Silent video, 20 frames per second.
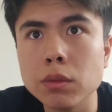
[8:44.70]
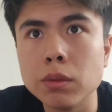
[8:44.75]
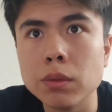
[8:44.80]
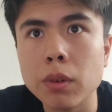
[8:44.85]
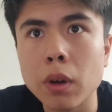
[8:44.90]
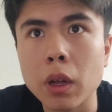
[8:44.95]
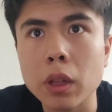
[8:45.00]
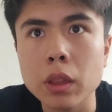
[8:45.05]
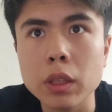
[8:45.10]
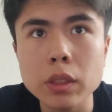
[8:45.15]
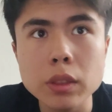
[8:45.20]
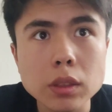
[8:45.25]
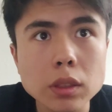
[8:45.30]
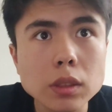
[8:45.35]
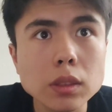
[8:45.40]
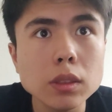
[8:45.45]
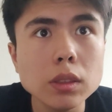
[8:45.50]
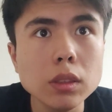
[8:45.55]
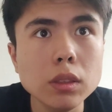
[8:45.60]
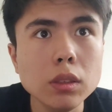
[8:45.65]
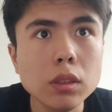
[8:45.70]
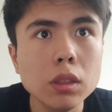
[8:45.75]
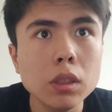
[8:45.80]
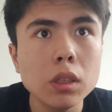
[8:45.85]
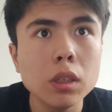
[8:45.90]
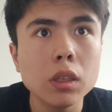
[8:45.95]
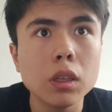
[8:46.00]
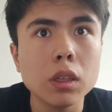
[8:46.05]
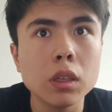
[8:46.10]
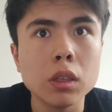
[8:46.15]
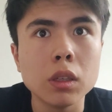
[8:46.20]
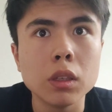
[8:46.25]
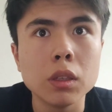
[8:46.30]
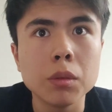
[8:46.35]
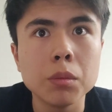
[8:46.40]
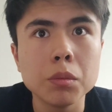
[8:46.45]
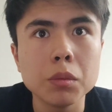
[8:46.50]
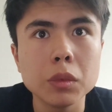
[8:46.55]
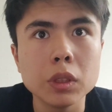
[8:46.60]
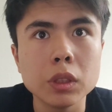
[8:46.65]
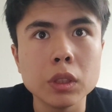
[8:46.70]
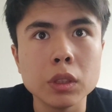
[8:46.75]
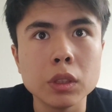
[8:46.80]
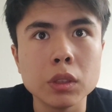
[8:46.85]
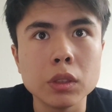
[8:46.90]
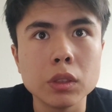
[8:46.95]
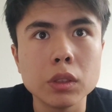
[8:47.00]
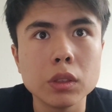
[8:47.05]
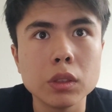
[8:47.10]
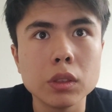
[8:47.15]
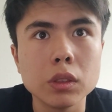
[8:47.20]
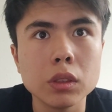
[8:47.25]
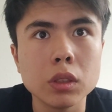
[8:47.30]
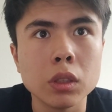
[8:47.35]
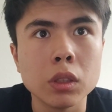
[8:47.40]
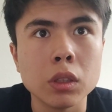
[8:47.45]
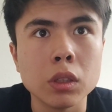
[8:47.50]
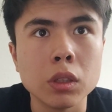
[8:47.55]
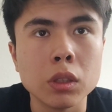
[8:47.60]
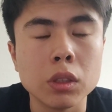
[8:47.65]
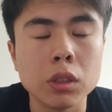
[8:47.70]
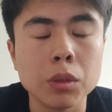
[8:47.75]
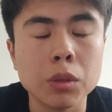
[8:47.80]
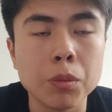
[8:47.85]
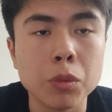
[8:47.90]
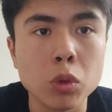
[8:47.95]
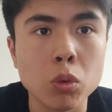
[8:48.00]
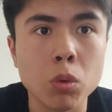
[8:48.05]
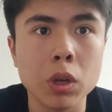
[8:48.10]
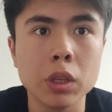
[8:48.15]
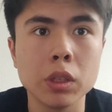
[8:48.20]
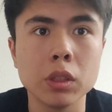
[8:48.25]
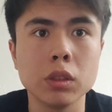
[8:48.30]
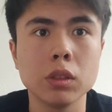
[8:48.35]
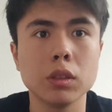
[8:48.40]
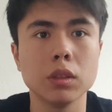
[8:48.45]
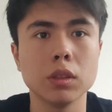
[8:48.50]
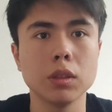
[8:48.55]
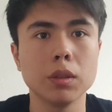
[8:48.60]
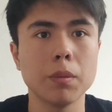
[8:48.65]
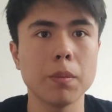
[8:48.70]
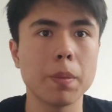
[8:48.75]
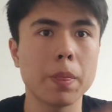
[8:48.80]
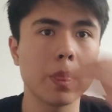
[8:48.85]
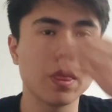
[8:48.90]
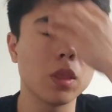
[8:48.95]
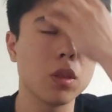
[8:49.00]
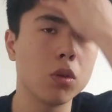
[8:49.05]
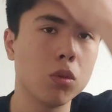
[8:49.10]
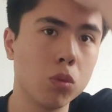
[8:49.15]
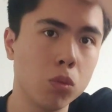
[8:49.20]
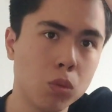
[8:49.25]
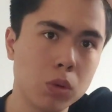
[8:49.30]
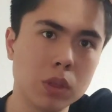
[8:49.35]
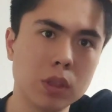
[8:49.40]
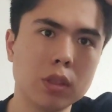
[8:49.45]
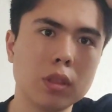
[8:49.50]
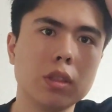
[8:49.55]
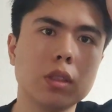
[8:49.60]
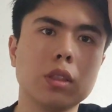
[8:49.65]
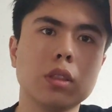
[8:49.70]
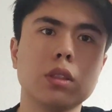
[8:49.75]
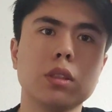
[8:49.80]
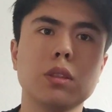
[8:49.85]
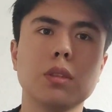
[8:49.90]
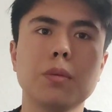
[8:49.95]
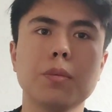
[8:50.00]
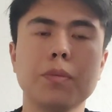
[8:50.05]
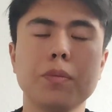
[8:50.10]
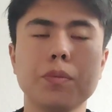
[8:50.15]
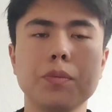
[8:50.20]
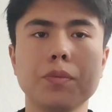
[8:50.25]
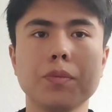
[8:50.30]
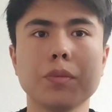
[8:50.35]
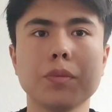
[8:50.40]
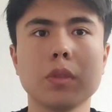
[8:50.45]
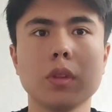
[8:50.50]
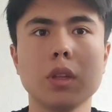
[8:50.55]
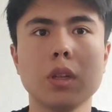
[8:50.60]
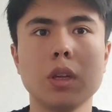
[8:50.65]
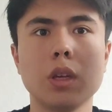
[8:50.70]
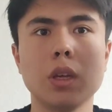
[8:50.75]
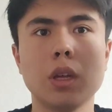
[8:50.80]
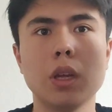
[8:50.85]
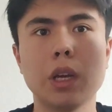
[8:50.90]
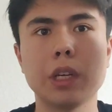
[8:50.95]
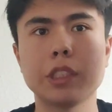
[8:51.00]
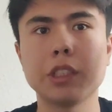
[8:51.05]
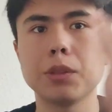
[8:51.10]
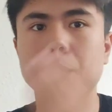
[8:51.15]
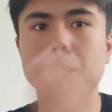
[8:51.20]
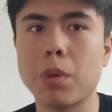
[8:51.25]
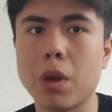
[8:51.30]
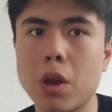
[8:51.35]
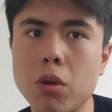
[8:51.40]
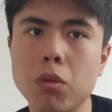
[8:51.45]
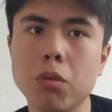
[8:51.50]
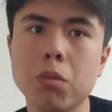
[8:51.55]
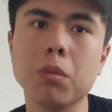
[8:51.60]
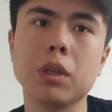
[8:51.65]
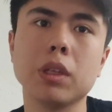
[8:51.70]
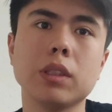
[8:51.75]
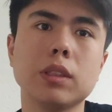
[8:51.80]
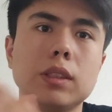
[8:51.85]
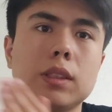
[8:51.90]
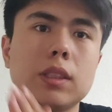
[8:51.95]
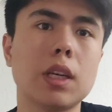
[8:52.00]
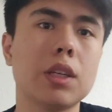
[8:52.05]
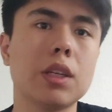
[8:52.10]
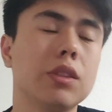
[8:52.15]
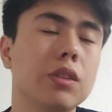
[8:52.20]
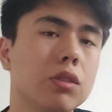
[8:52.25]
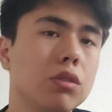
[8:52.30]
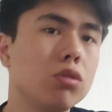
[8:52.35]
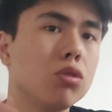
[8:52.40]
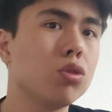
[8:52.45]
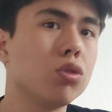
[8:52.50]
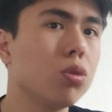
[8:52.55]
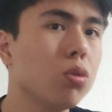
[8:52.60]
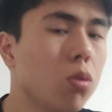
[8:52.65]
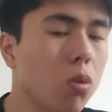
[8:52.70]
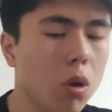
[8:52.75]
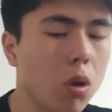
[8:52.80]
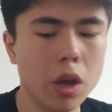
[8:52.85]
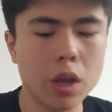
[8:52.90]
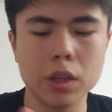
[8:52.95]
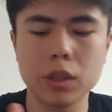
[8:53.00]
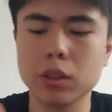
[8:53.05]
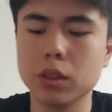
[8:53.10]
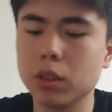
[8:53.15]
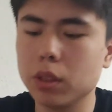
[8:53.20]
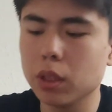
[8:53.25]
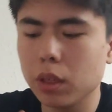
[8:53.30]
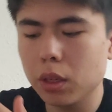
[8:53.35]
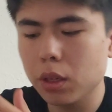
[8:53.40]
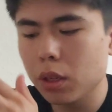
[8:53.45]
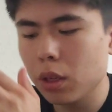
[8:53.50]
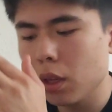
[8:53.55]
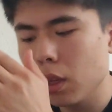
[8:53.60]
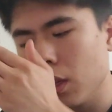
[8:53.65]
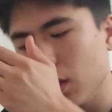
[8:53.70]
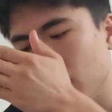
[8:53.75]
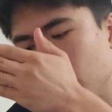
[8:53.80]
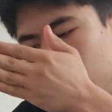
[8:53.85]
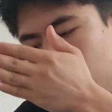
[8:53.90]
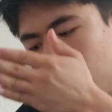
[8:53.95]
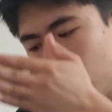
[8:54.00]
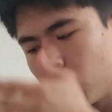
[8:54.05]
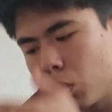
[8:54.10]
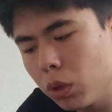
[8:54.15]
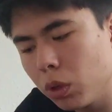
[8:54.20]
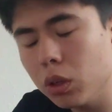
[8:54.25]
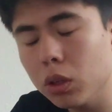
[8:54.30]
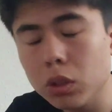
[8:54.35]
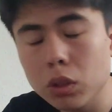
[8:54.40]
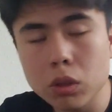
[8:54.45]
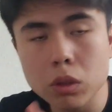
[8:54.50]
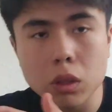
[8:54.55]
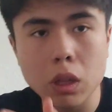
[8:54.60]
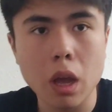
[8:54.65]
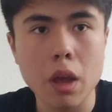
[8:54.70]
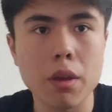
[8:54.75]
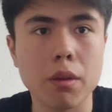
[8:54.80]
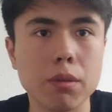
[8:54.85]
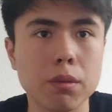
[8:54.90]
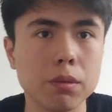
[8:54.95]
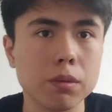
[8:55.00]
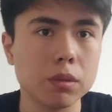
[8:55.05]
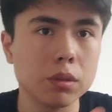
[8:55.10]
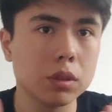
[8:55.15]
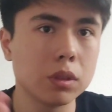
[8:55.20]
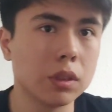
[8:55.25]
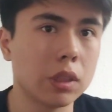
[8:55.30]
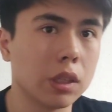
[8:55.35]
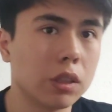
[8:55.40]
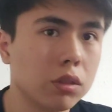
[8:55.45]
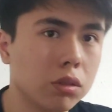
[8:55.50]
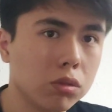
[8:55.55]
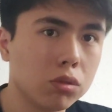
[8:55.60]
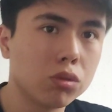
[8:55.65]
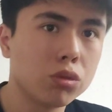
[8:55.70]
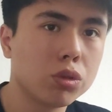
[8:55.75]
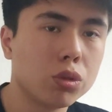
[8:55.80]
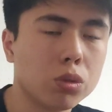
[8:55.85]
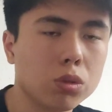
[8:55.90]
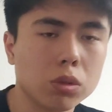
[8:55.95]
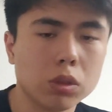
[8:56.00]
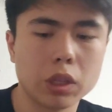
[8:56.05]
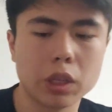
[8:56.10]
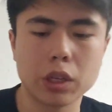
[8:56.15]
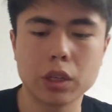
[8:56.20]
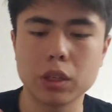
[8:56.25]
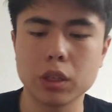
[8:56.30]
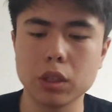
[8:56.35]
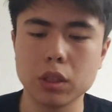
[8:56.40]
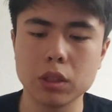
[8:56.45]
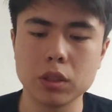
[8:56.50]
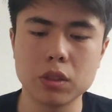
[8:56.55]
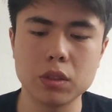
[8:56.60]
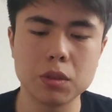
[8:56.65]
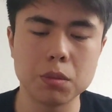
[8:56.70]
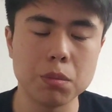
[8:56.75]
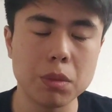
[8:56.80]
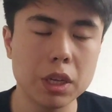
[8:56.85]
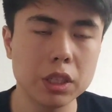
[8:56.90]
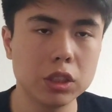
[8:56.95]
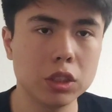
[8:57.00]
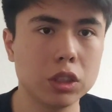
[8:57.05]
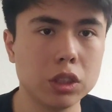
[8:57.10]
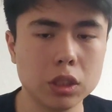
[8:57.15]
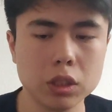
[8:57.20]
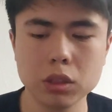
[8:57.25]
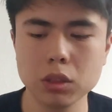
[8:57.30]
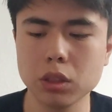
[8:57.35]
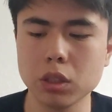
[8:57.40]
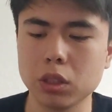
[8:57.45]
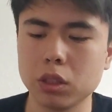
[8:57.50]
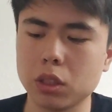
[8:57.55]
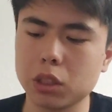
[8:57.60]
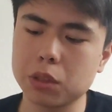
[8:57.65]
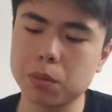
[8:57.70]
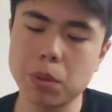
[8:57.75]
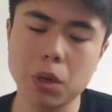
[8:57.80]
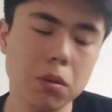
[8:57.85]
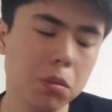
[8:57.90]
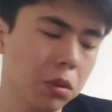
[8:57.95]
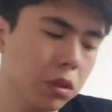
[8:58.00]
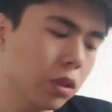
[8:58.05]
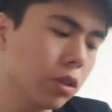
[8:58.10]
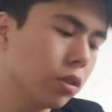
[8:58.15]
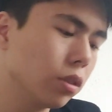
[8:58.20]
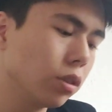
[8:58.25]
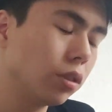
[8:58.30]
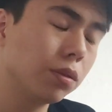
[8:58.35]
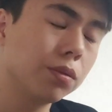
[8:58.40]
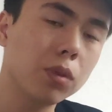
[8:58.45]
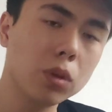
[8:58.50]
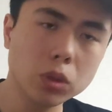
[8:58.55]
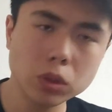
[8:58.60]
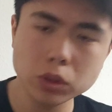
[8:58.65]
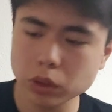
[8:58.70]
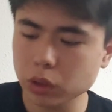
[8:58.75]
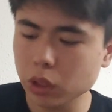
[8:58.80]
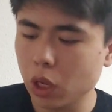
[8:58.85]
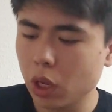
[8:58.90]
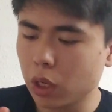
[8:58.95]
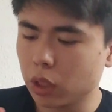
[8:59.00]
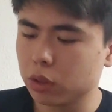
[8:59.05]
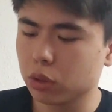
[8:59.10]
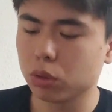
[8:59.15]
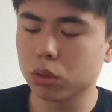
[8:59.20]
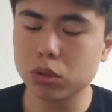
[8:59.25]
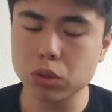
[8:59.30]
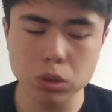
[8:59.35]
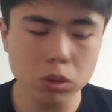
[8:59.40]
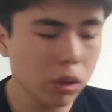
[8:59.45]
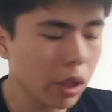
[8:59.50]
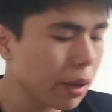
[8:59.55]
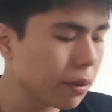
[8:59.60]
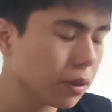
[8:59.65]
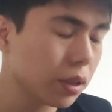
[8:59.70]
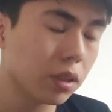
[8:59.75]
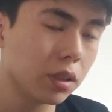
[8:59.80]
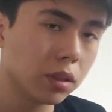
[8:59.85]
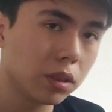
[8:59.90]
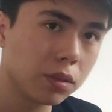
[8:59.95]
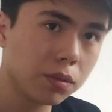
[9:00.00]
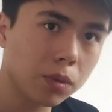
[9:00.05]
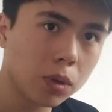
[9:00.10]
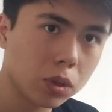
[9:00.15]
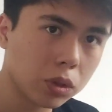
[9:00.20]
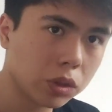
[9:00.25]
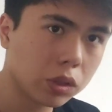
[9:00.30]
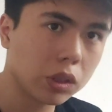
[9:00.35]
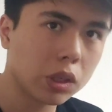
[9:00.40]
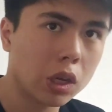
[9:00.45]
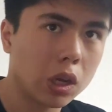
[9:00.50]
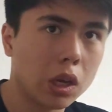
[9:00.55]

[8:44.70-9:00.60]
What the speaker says: validity is when the experiment says true and the real life says true, like it's matching an experiment, so it's false, so its real life said it's false.